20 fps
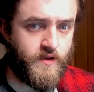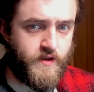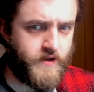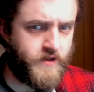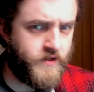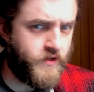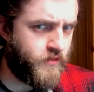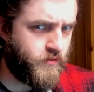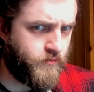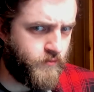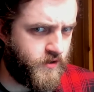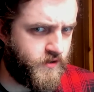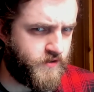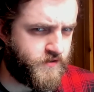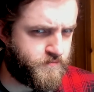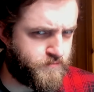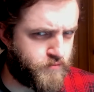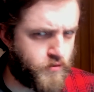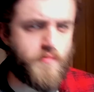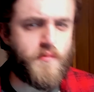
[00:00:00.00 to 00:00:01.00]
In other
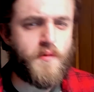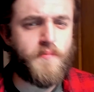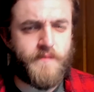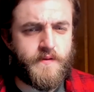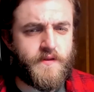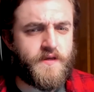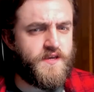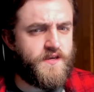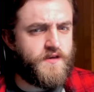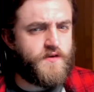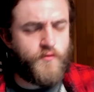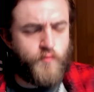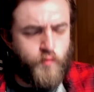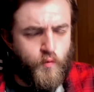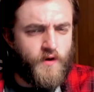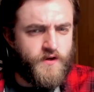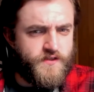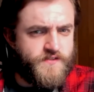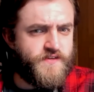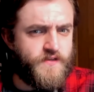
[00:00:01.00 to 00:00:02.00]
words, probably
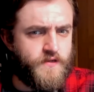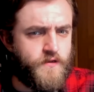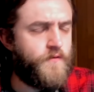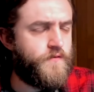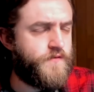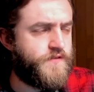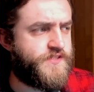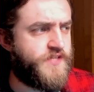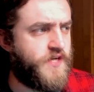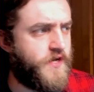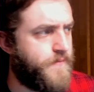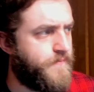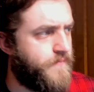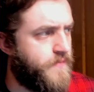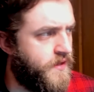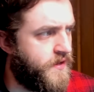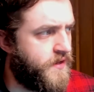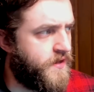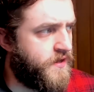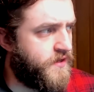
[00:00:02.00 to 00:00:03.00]
quite a long time.
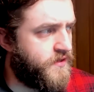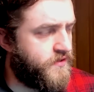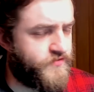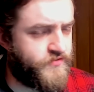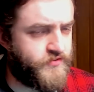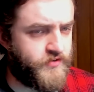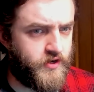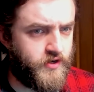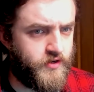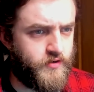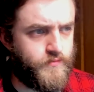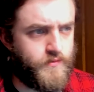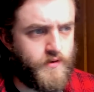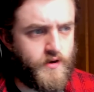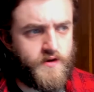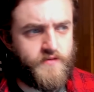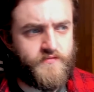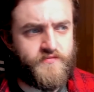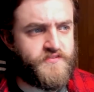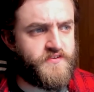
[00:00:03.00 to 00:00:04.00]
So
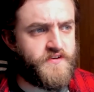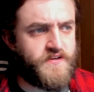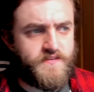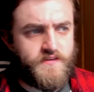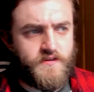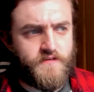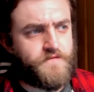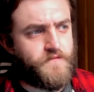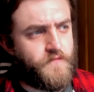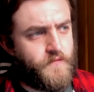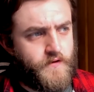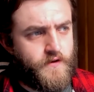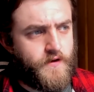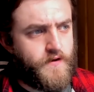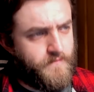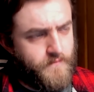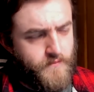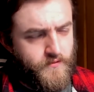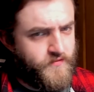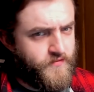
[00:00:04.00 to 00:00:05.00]
I've seen different
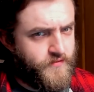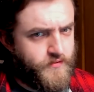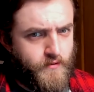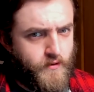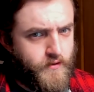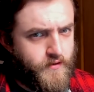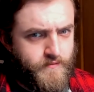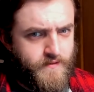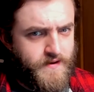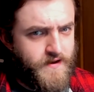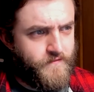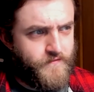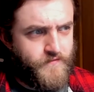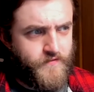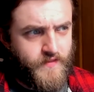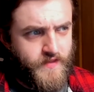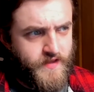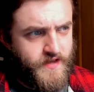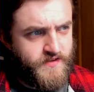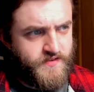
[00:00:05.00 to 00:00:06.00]
numbers thrown around for
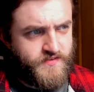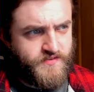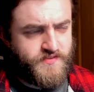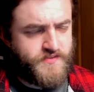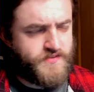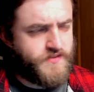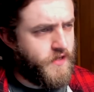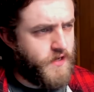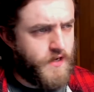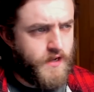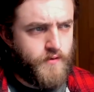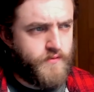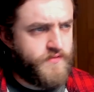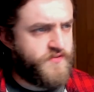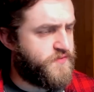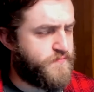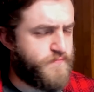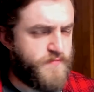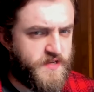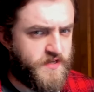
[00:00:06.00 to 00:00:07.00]
this, the
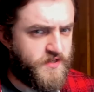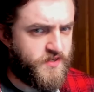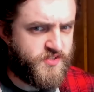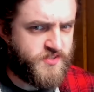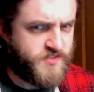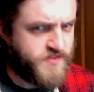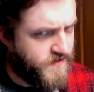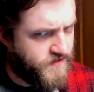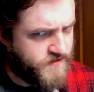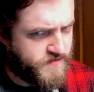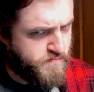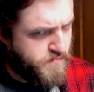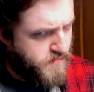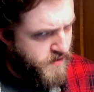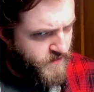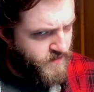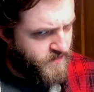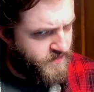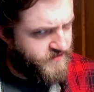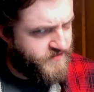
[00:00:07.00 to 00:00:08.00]
lowest being six
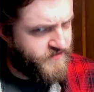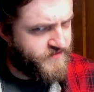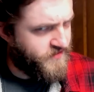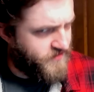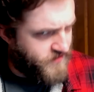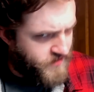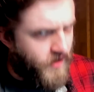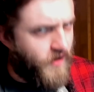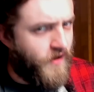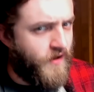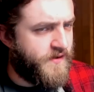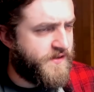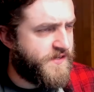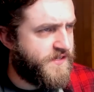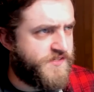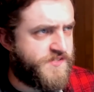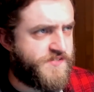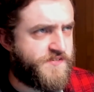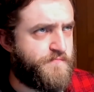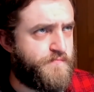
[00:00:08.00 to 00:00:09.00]
months, the
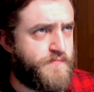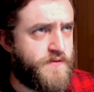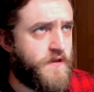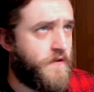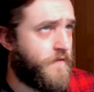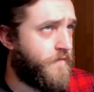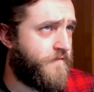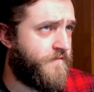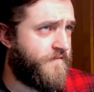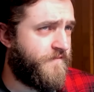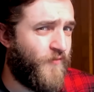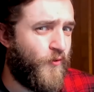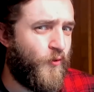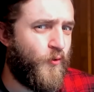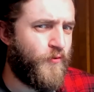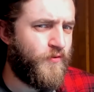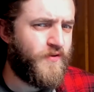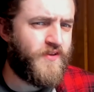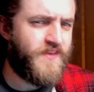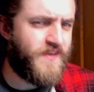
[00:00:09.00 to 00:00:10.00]
highest being
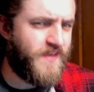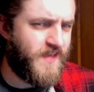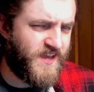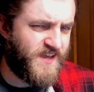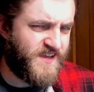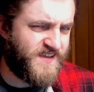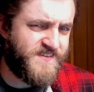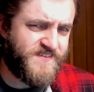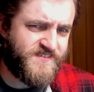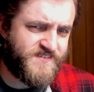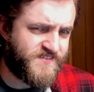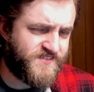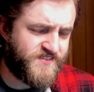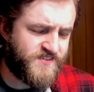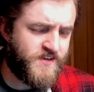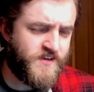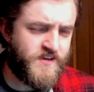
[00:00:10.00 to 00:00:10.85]
four years.